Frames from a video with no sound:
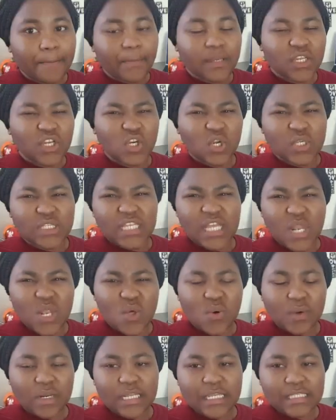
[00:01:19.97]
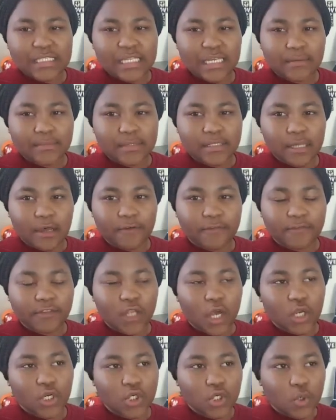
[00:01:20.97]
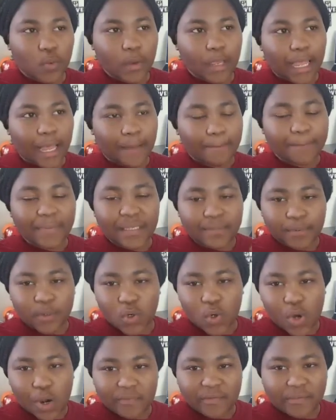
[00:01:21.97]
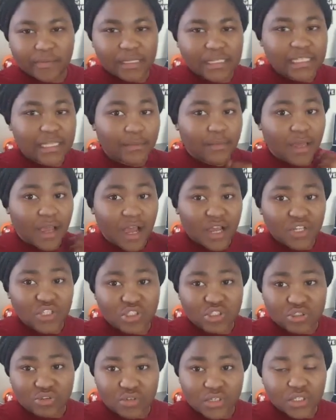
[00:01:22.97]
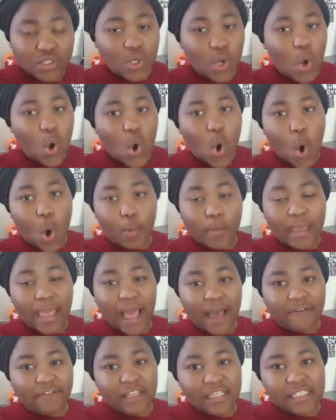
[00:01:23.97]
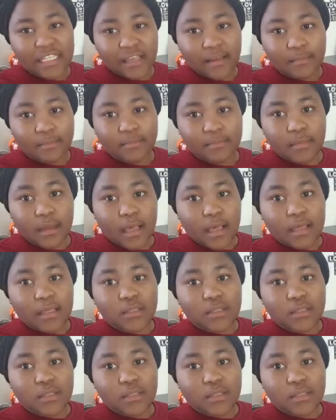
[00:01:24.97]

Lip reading: but you're not alone in terms of not knowing people who come from the same country or may have the same